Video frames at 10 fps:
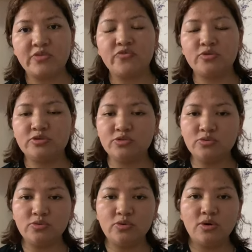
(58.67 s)
If you
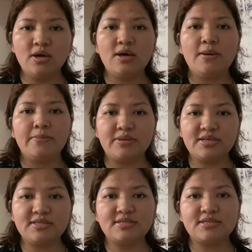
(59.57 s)
do,
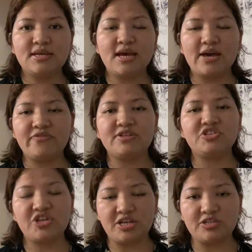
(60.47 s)
please have it
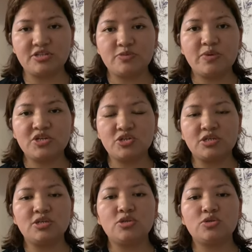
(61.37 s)
changed,
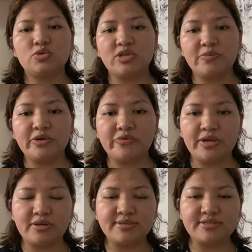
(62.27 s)
especially to the
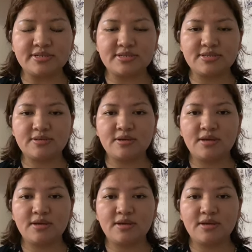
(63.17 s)
immigrant nurses,